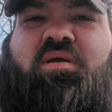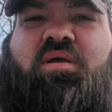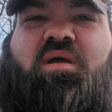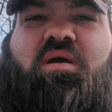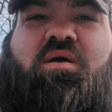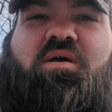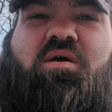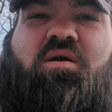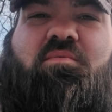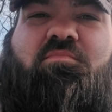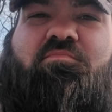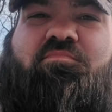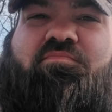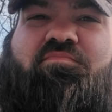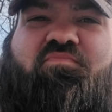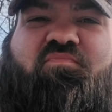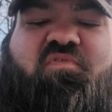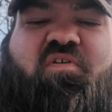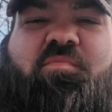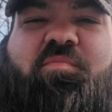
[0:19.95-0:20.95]
Um,
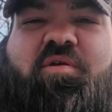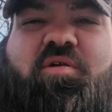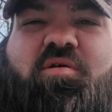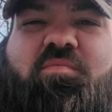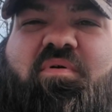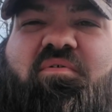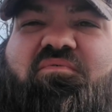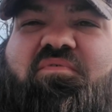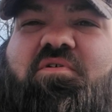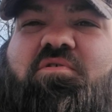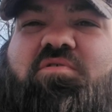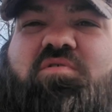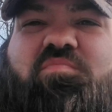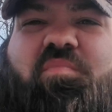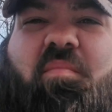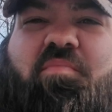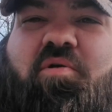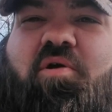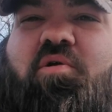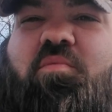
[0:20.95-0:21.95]
filming it on my phone because
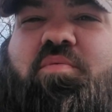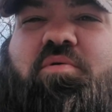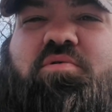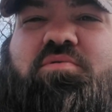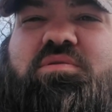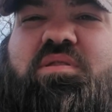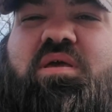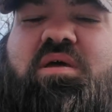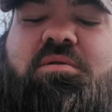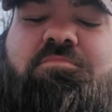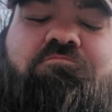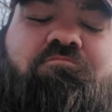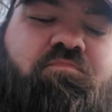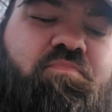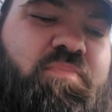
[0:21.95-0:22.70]
my GoPro is dead.